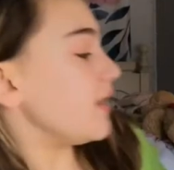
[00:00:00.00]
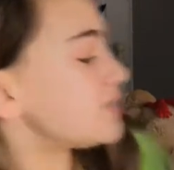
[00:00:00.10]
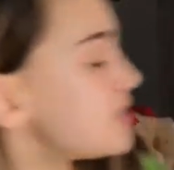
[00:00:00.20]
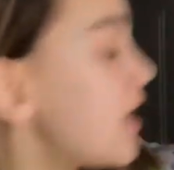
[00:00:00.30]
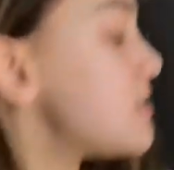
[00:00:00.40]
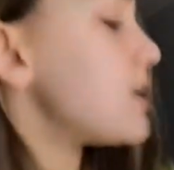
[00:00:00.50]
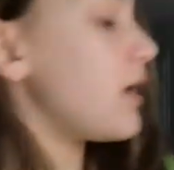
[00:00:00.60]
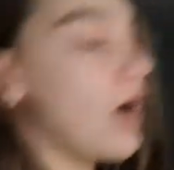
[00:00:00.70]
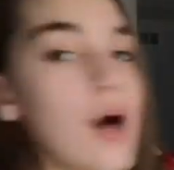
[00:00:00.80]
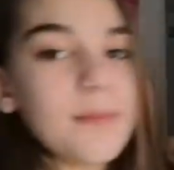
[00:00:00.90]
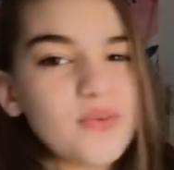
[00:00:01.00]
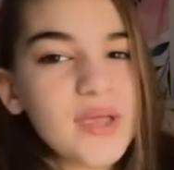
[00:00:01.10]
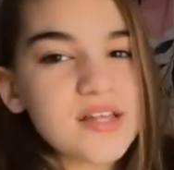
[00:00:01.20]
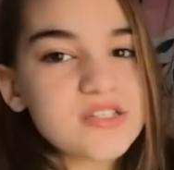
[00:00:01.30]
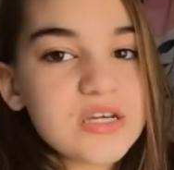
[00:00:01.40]
It says, um, you
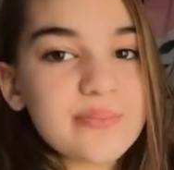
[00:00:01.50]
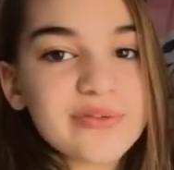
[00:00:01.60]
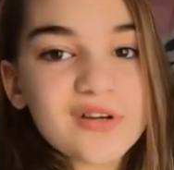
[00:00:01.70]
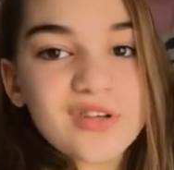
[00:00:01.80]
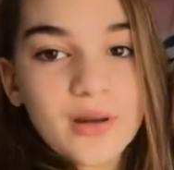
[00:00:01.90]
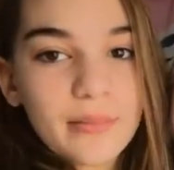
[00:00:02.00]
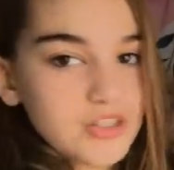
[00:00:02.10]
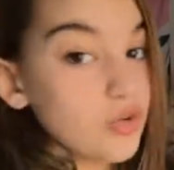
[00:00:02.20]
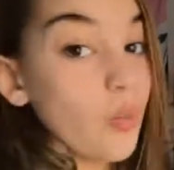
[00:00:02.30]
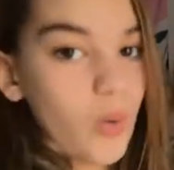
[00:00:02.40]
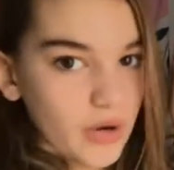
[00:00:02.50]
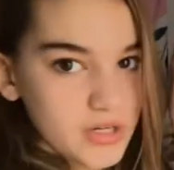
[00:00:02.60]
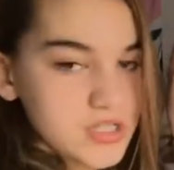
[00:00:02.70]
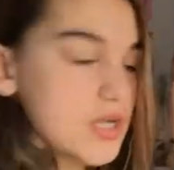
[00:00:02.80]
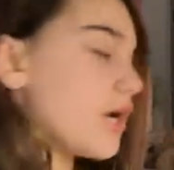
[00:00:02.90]
can't see it, but there's like a bunch of
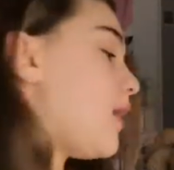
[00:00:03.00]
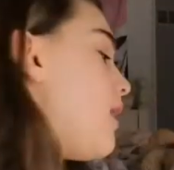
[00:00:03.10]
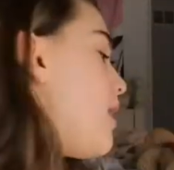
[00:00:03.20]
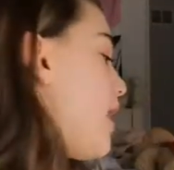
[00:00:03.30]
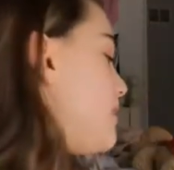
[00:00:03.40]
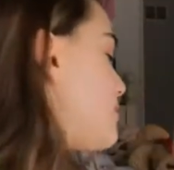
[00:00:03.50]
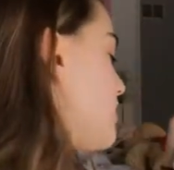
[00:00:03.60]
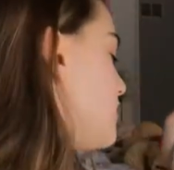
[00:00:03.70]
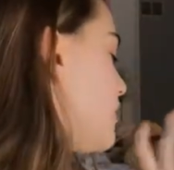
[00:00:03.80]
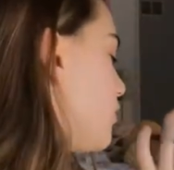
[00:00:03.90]
words here, and it says the